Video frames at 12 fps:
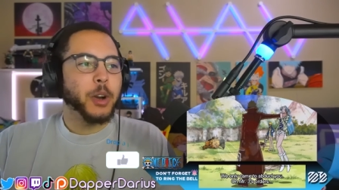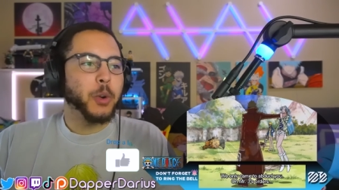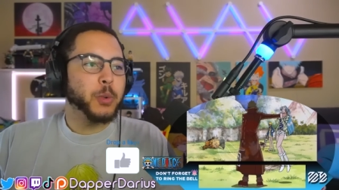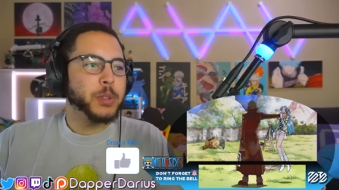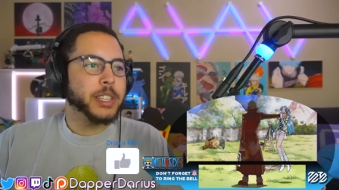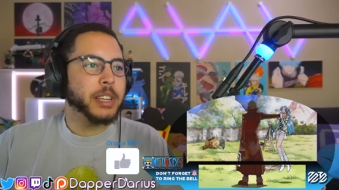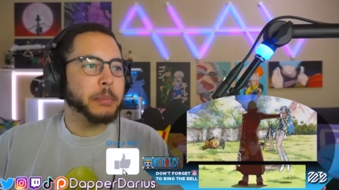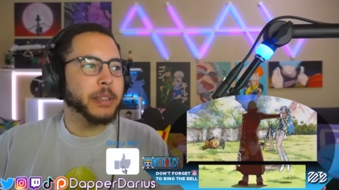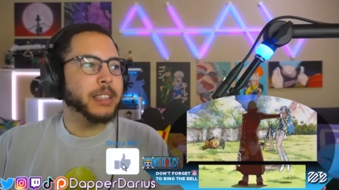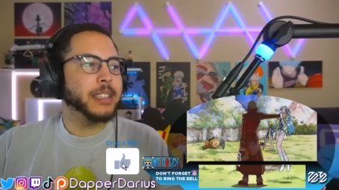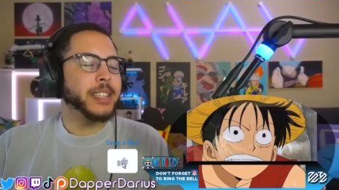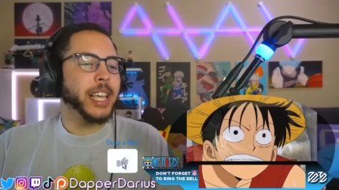who's gonna be
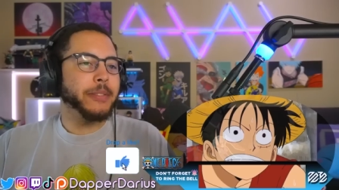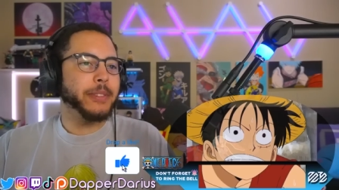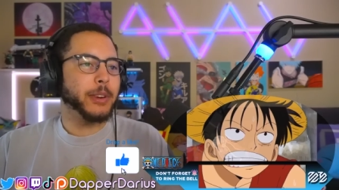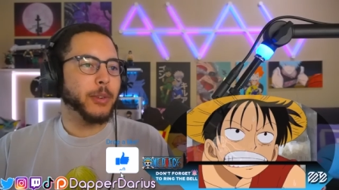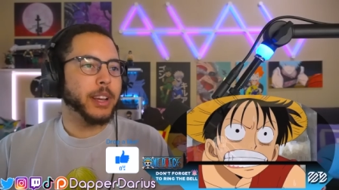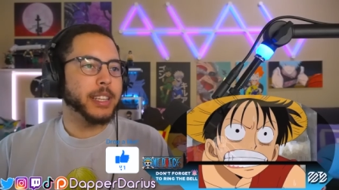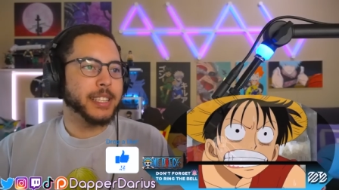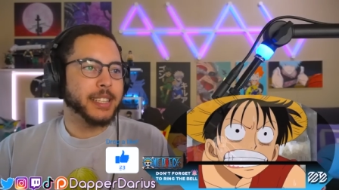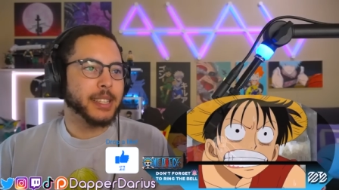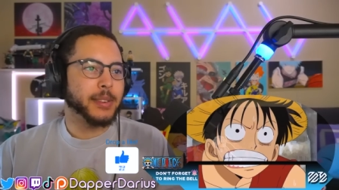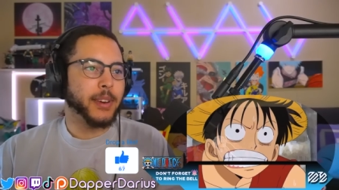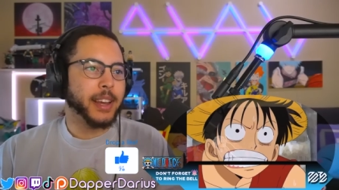the saving grace in
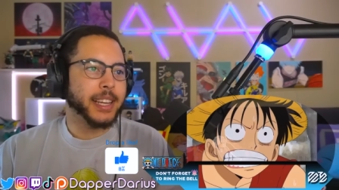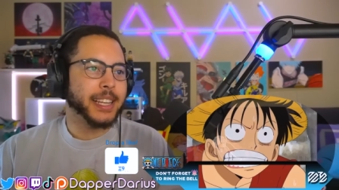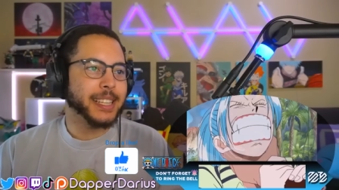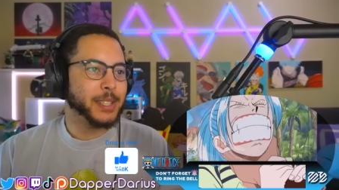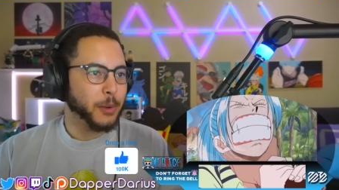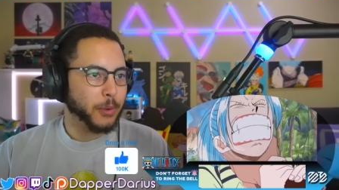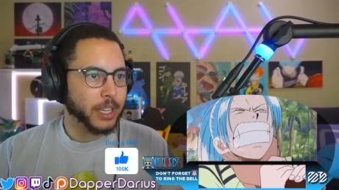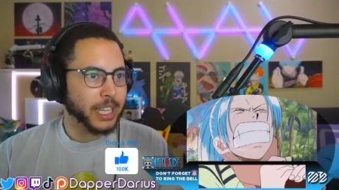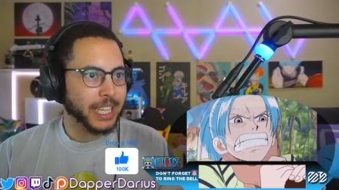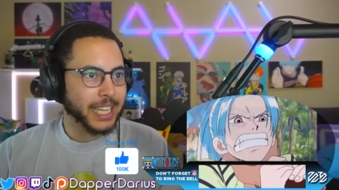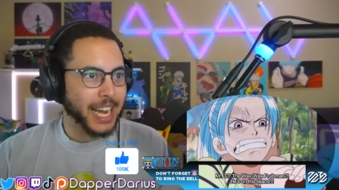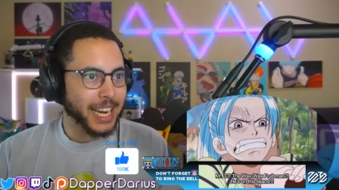this fight? Is Luffy
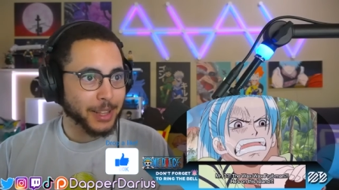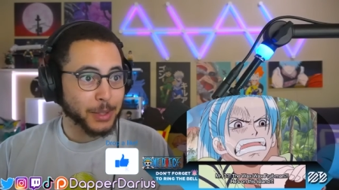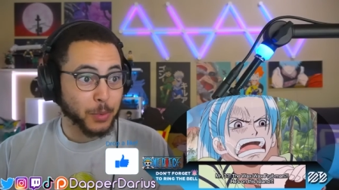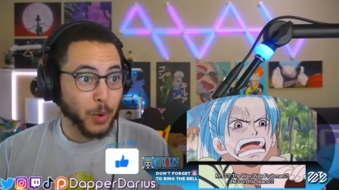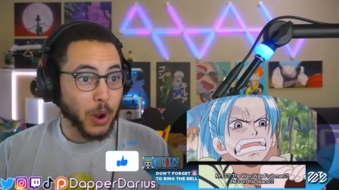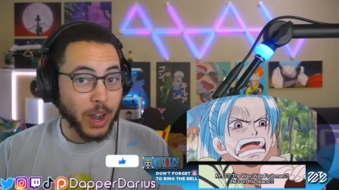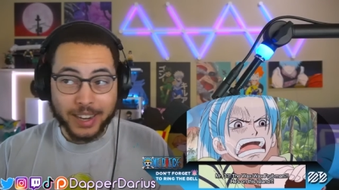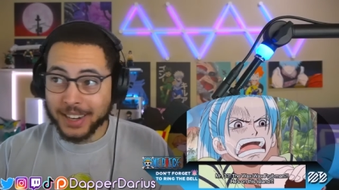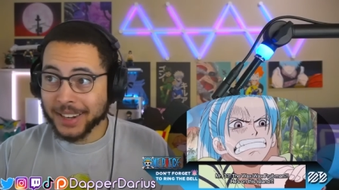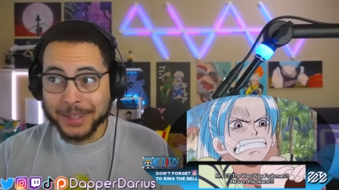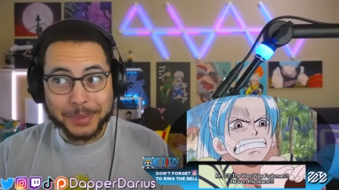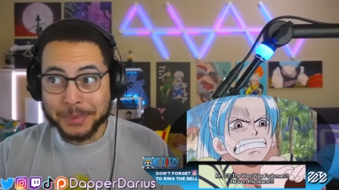gonna get out of this rock?
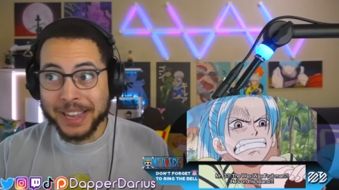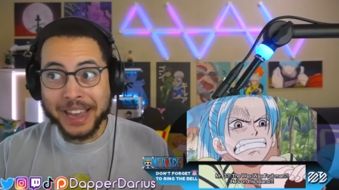Because we